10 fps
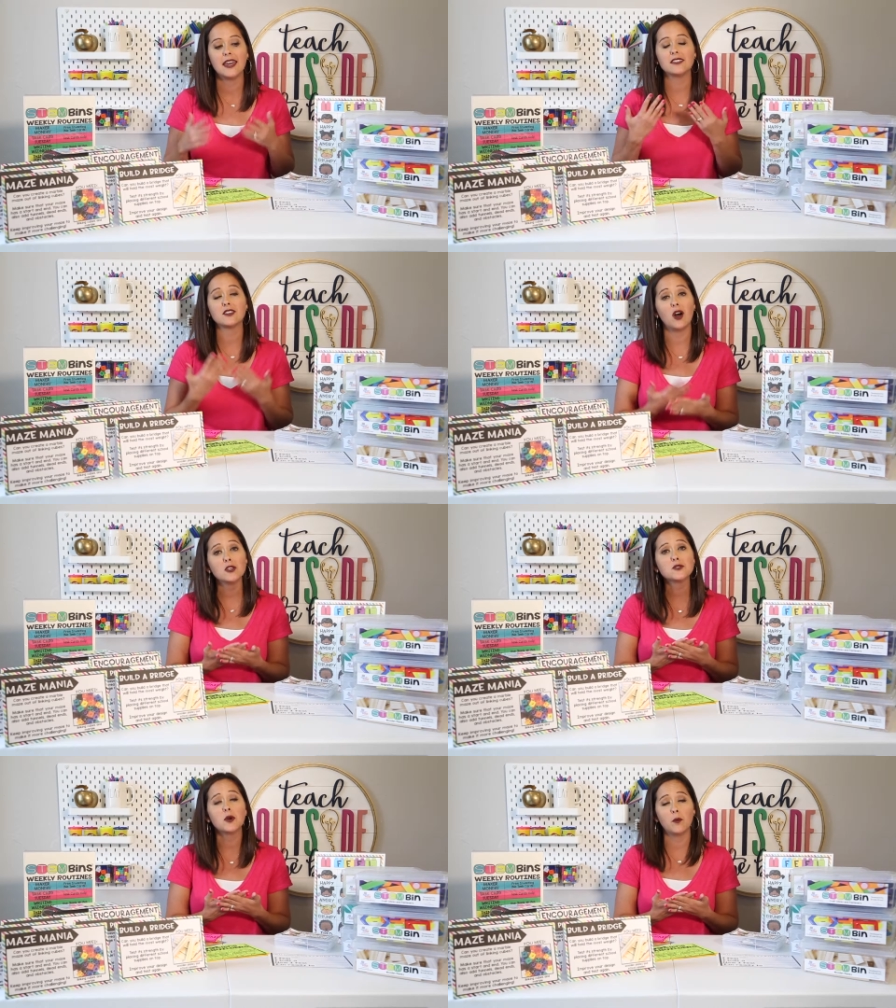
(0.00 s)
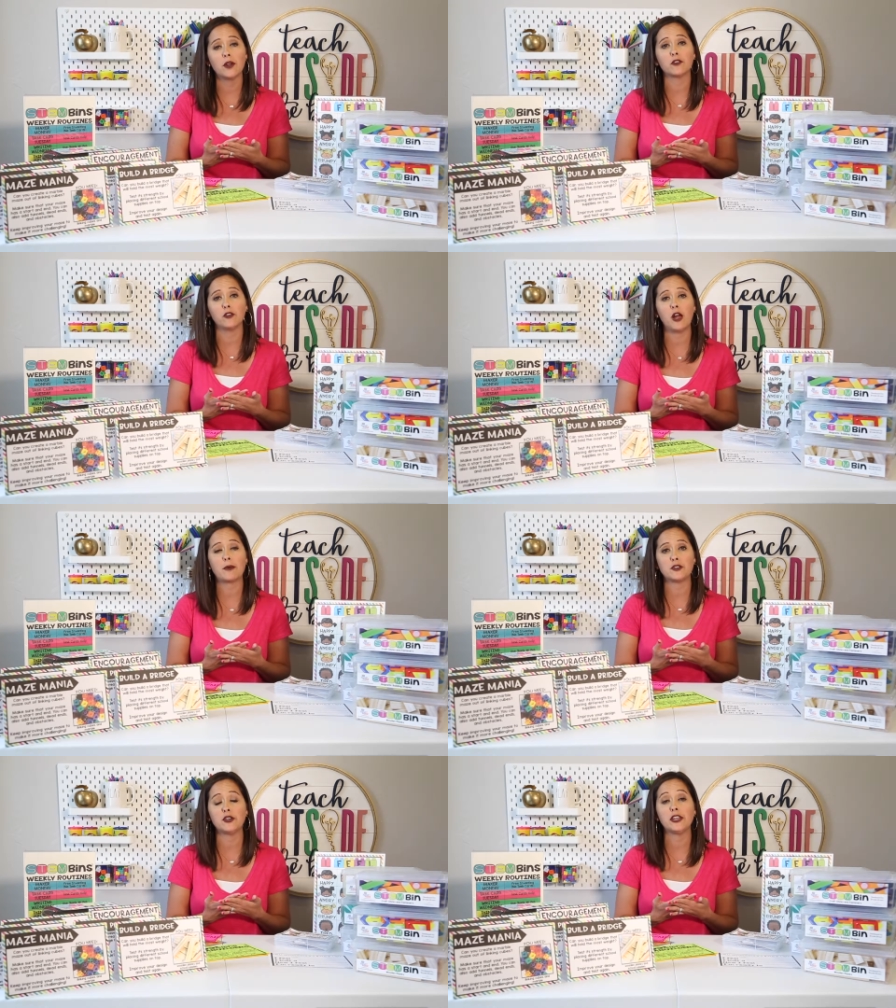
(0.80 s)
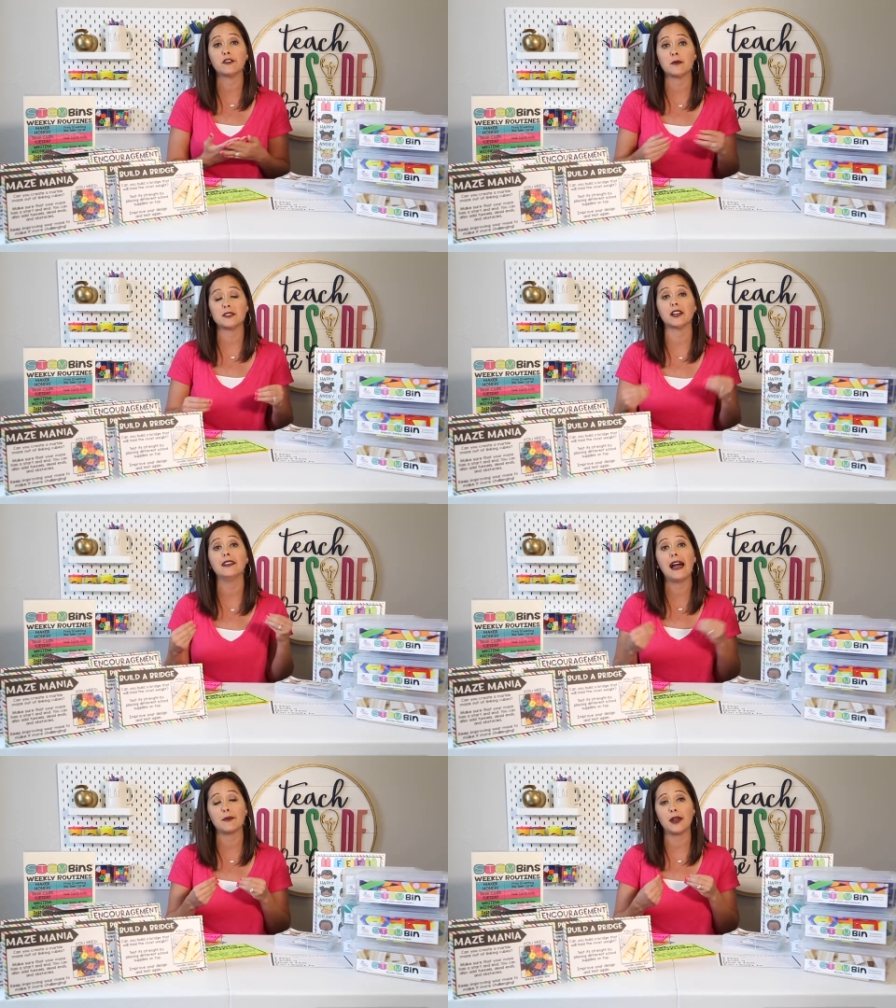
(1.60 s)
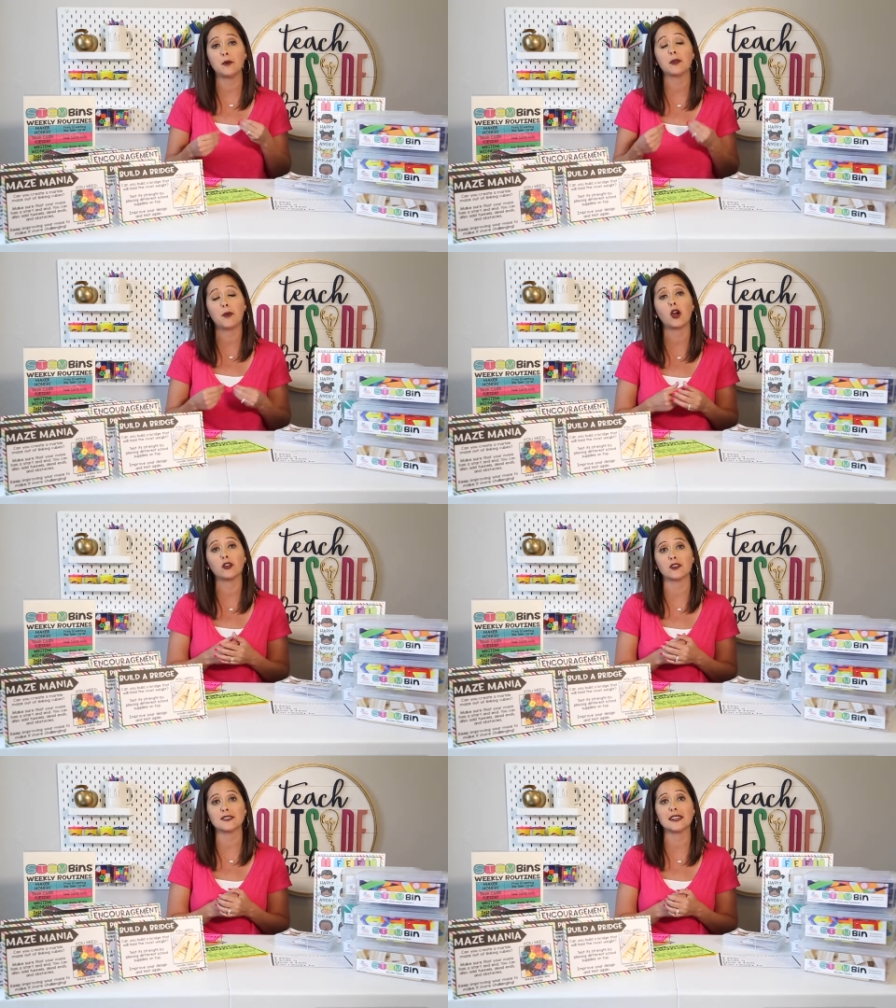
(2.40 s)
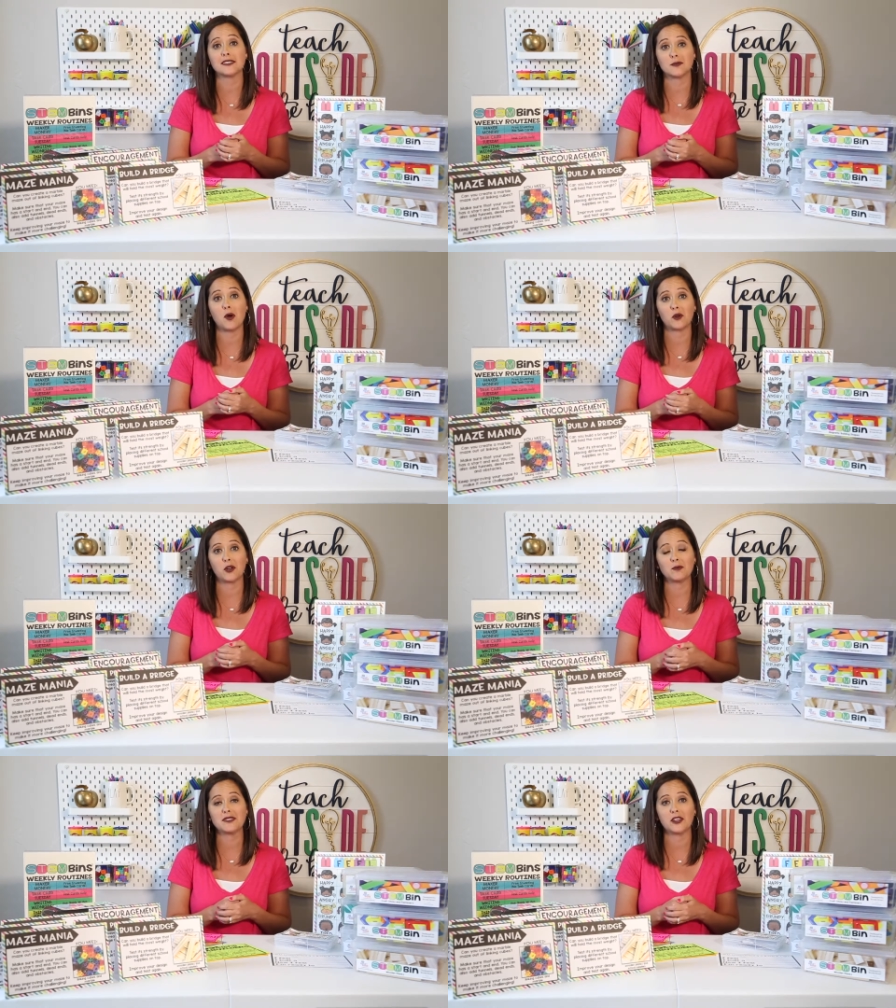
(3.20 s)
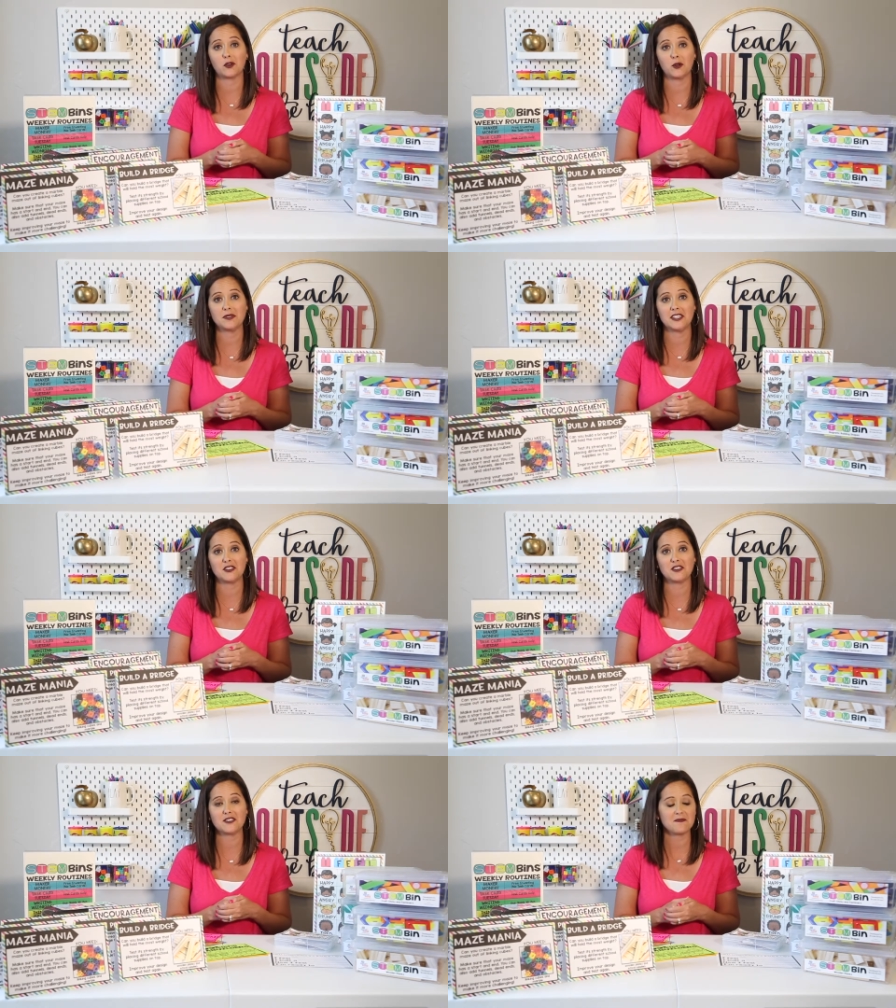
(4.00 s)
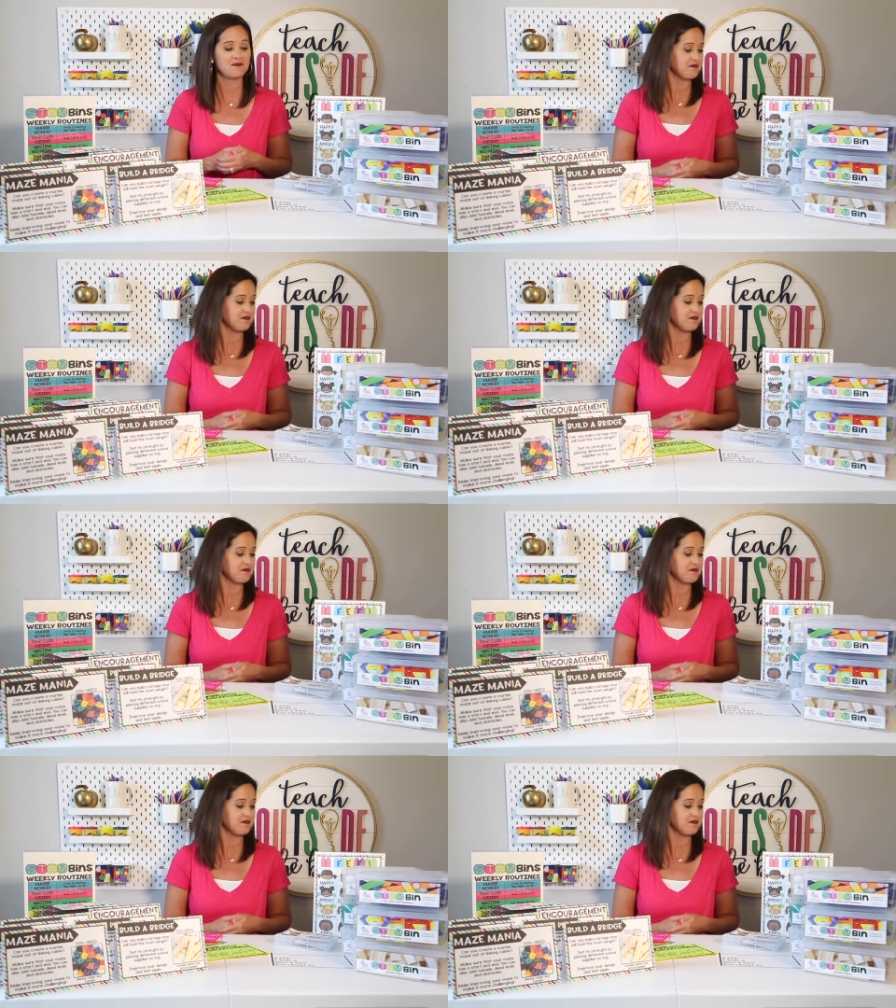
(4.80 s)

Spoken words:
and it's also a wonderful opportunity for them to collaborate with partners in small groups and group centers.